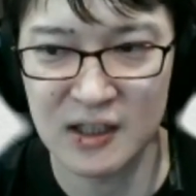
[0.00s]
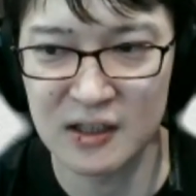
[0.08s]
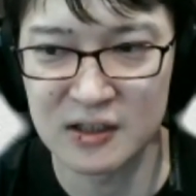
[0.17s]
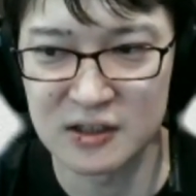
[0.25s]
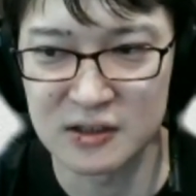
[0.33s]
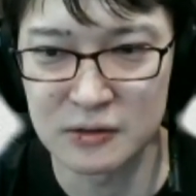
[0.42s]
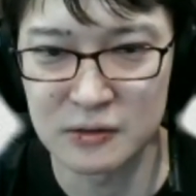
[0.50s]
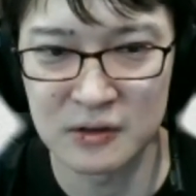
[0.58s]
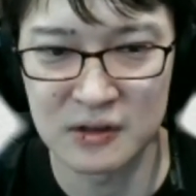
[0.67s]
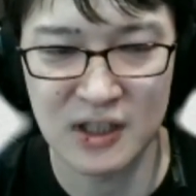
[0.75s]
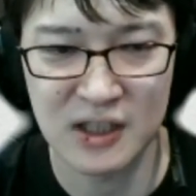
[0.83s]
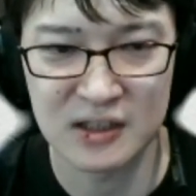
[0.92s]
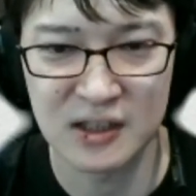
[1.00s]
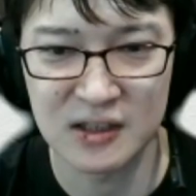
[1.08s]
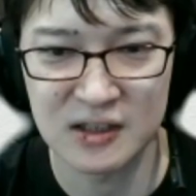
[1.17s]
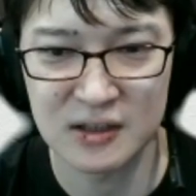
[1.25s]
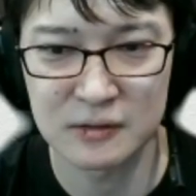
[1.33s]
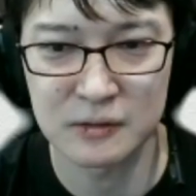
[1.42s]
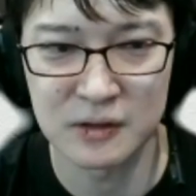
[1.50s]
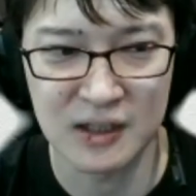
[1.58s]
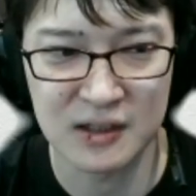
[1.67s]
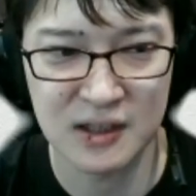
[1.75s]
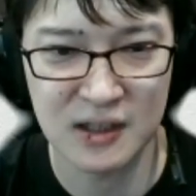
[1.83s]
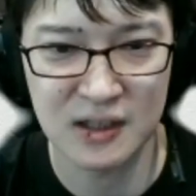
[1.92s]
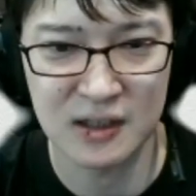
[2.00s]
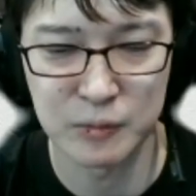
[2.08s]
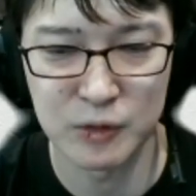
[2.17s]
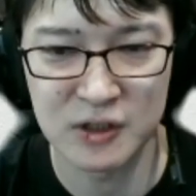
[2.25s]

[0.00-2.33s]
accumulating during that time.